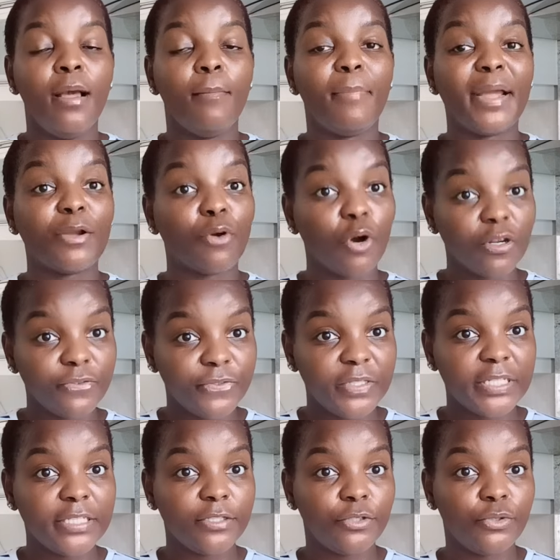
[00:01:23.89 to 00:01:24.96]
My
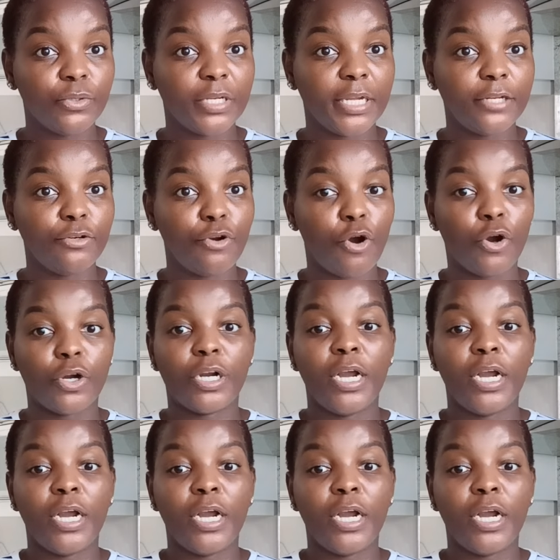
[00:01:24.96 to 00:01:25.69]
confidence took a knock.